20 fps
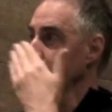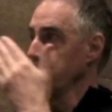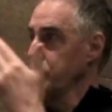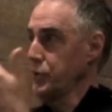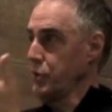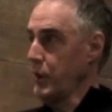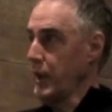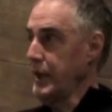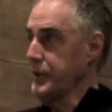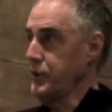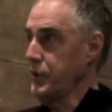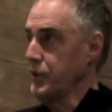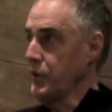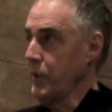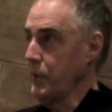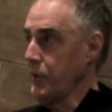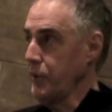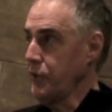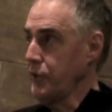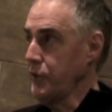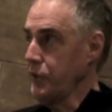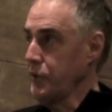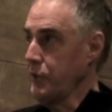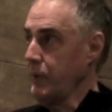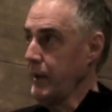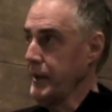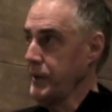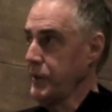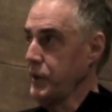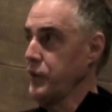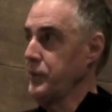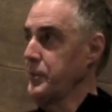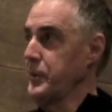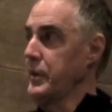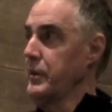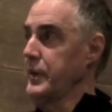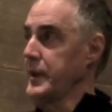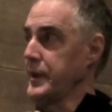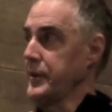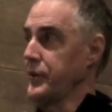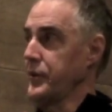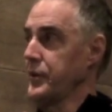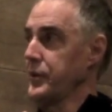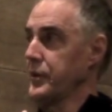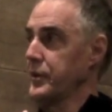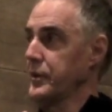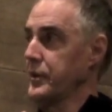try to notice your direct experience,